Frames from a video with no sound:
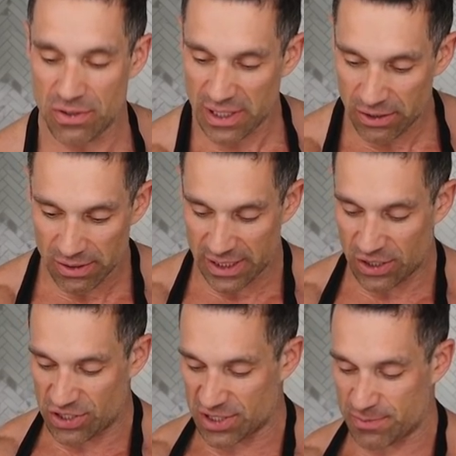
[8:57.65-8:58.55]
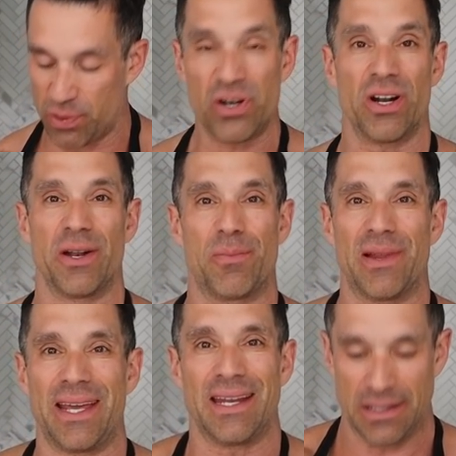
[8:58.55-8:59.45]
You literally could just put it on a
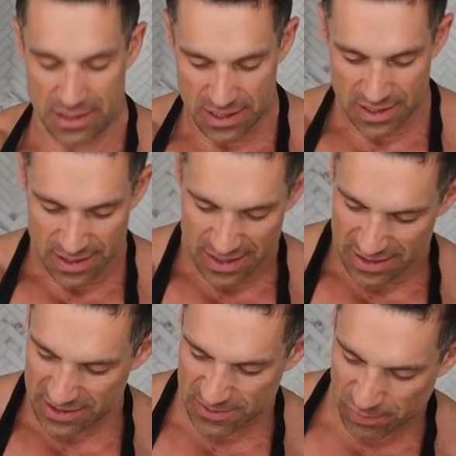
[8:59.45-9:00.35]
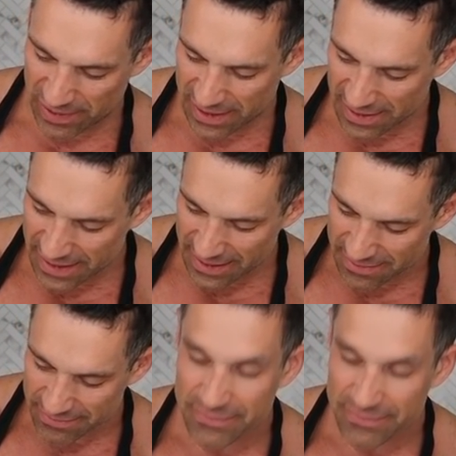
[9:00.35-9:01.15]
plate and sprinkle it.